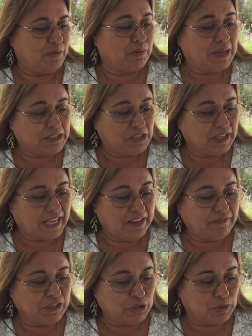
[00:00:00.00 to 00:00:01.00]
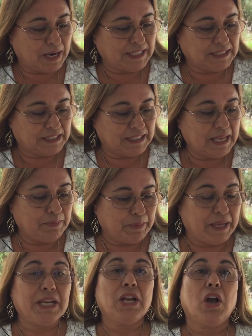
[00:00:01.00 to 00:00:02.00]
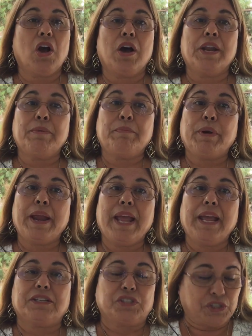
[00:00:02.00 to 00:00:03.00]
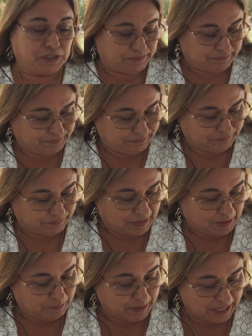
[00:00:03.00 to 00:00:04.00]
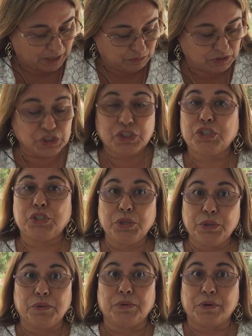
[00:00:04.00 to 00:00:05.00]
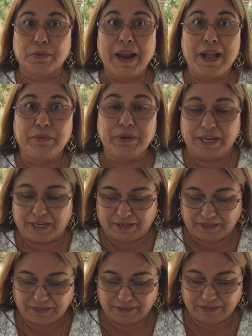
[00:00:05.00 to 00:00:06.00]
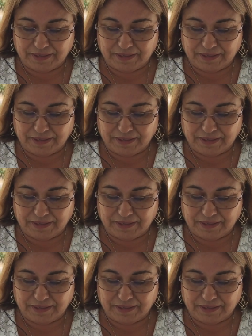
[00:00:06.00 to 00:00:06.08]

Russell even tried sleeping on a branch, but it was too crowded.